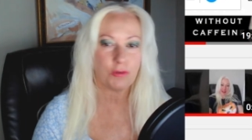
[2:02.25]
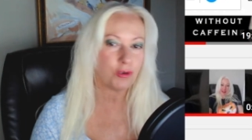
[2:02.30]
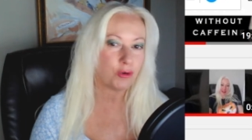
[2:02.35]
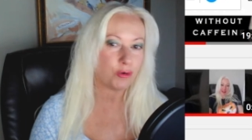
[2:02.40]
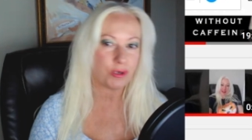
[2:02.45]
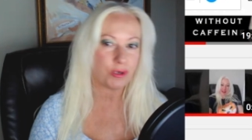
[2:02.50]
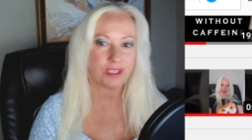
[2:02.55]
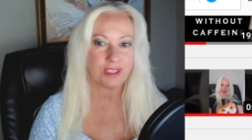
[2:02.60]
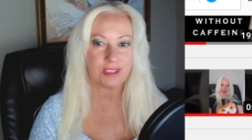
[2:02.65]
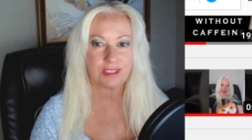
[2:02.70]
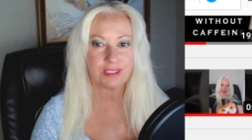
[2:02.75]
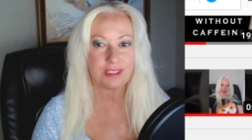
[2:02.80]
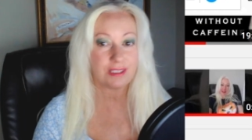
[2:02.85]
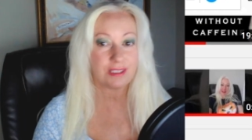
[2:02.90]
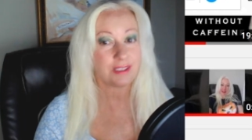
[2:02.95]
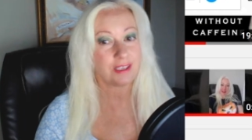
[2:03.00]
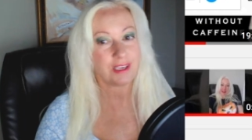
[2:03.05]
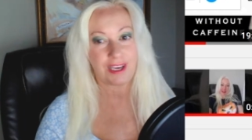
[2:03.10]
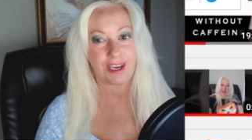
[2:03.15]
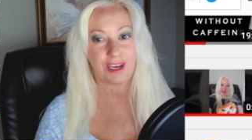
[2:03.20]
Oh, I just need
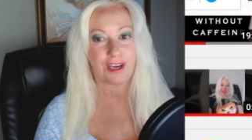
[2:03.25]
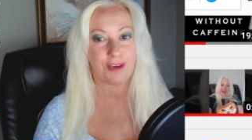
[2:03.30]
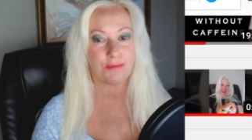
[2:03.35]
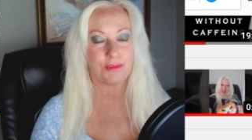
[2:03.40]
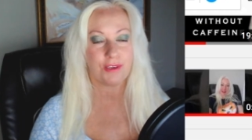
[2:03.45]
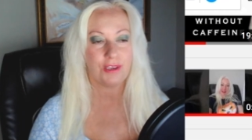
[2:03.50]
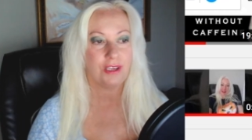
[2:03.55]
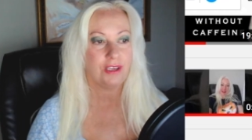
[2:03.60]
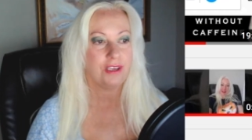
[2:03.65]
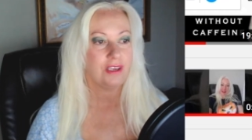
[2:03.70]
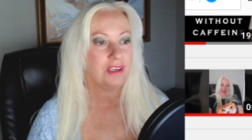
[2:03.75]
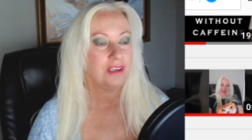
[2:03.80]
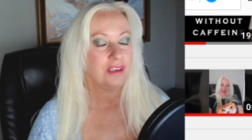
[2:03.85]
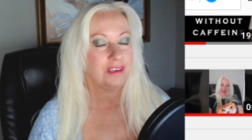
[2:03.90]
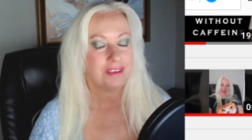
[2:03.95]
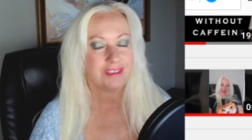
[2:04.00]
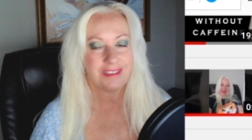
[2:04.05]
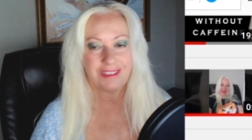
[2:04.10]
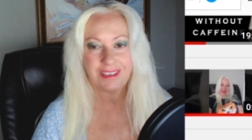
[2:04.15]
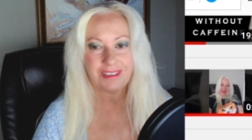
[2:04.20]
to nap.
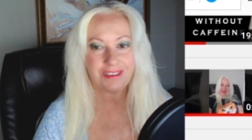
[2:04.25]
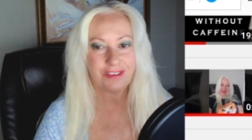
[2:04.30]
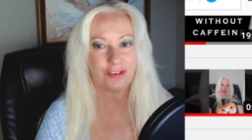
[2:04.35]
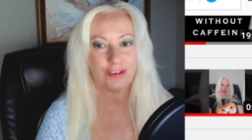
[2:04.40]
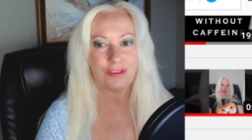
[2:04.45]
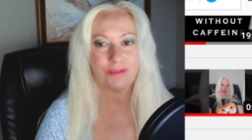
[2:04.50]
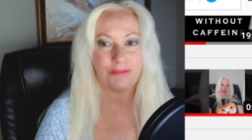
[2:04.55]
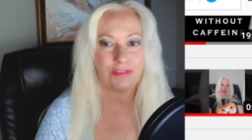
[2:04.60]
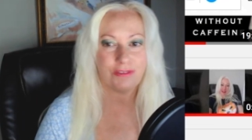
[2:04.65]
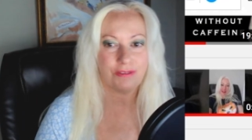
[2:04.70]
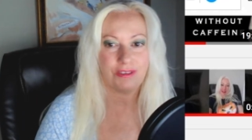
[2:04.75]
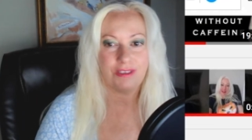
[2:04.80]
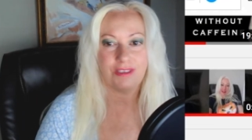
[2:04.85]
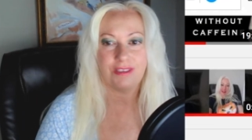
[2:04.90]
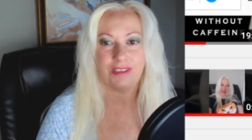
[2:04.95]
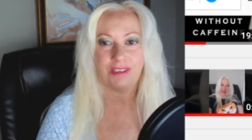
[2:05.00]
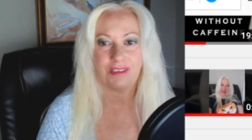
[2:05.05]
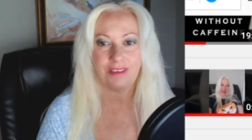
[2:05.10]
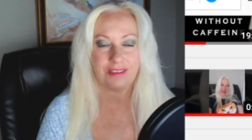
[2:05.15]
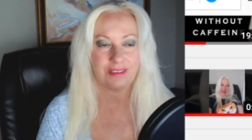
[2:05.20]
It's not normal,
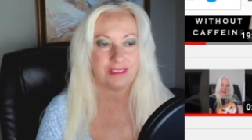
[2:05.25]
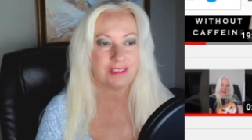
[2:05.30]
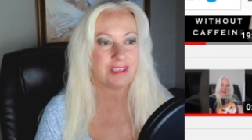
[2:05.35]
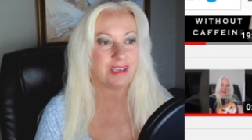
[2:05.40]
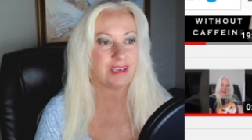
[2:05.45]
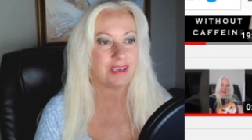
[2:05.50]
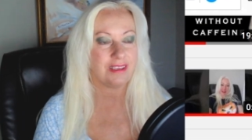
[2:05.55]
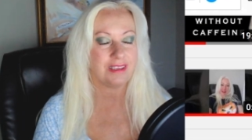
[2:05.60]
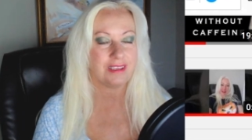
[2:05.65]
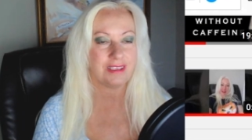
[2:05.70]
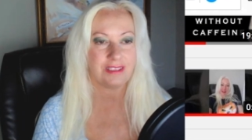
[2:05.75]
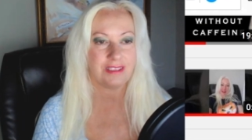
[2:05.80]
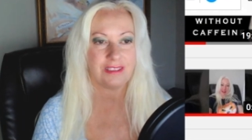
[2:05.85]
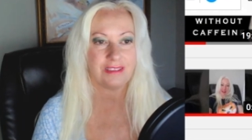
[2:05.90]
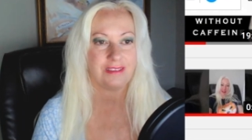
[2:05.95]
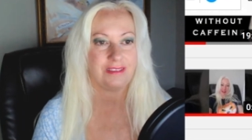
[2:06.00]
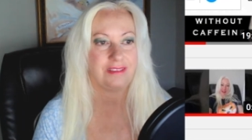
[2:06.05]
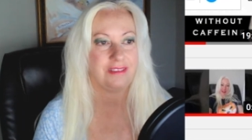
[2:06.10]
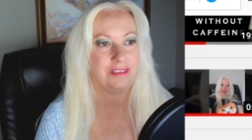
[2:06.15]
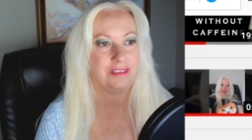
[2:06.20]
really. It's not,
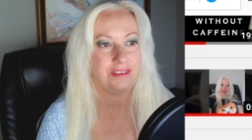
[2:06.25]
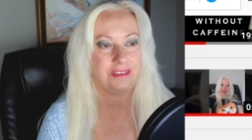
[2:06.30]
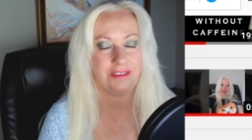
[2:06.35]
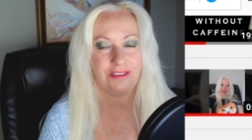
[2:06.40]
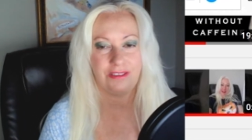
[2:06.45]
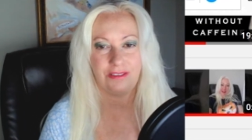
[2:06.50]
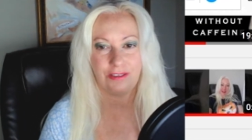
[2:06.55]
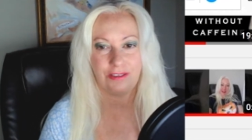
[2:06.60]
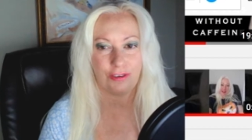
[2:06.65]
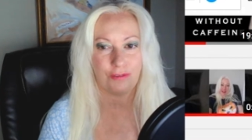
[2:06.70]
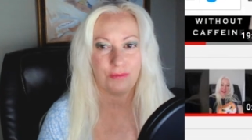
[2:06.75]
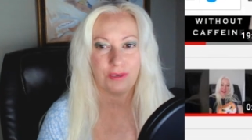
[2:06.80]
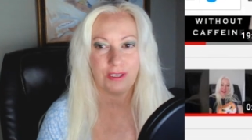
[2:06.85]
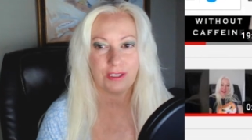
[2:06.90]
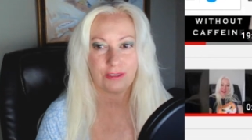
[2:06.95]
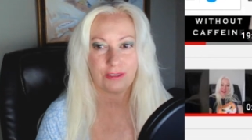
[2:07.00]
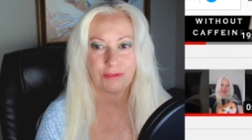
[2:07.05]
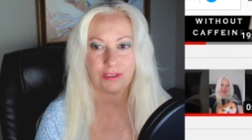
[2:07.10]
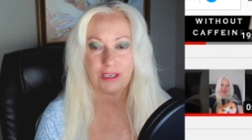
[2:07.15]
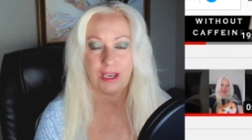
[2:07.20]
unless you do so
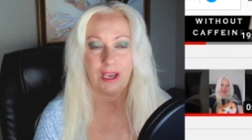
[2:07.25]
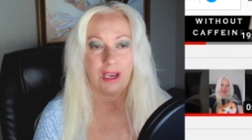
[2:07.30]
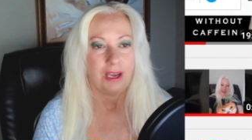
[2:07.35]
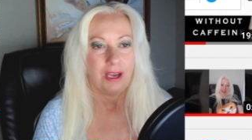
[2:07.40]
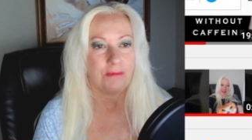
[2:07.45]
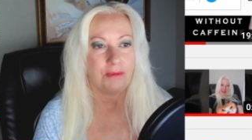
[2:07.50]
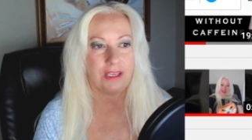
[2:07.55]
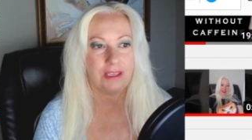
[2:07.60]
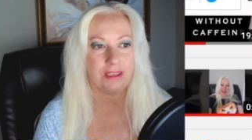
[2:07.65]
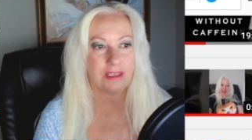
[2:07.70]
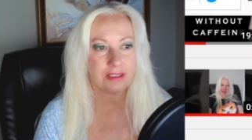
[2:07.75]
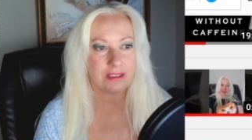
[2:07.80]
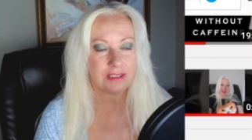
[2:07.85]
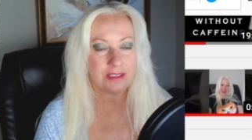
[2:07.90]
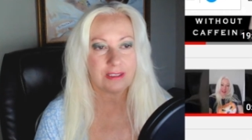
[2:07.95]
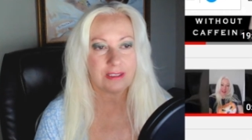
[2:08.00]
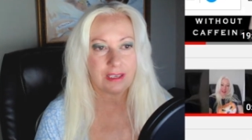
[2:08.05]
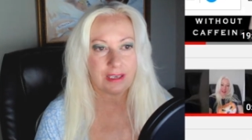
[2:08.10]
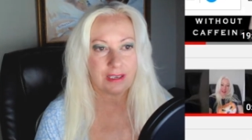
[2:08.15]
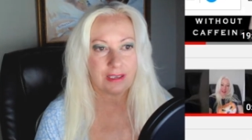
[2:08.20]
much work. But let's
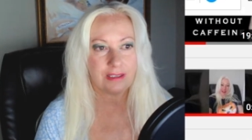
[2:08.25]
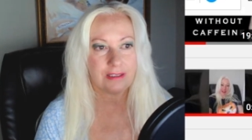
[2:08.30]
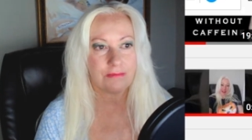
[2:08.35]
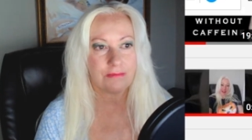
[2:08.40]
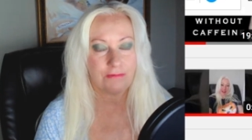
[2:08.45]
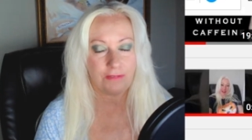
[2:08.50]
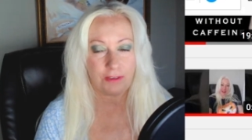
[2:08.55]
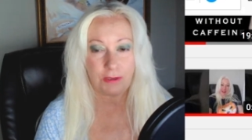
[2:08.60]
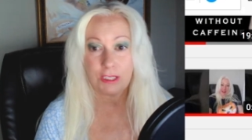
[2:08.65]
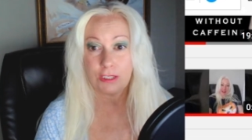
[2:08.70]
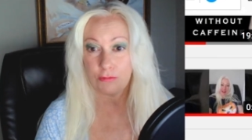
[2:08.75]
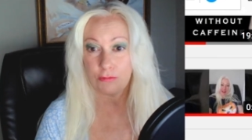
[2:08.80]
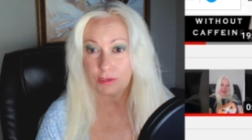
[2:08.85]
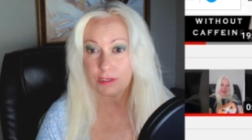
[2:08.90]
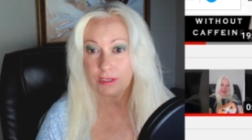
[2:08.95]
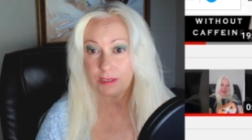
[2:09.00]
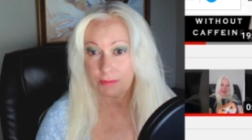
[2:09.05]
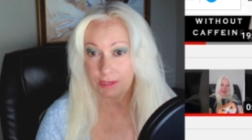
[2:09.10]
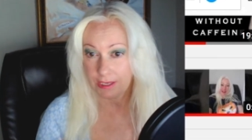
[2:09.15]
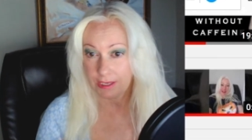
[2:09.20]
just say it's
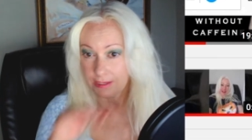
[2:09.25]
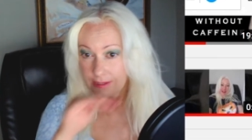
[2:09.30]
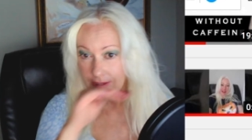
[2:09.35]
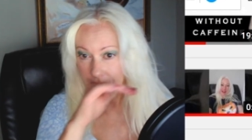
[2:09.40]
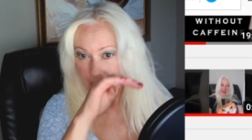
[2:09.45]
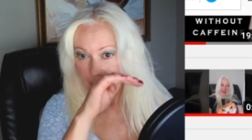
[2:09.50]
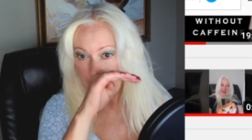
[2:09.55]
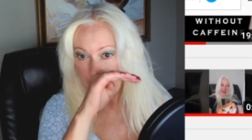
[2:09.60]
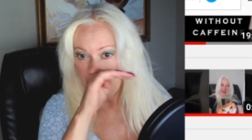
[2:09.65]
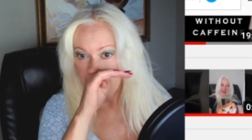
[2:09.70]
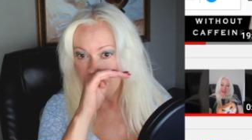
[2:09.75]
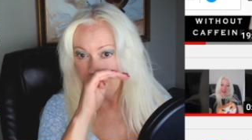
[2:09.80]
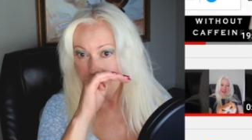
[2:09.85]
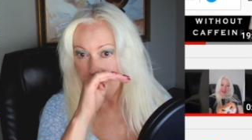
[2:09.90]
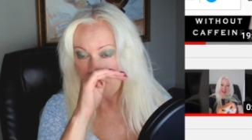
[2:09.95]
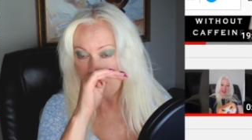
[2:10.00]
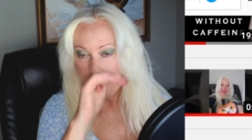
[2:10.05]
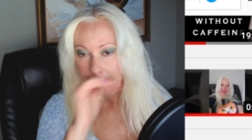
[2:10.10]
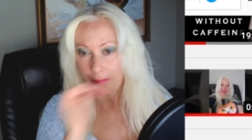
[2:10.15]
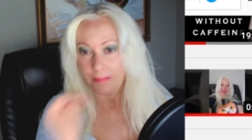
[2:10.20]
really because of the caffeine.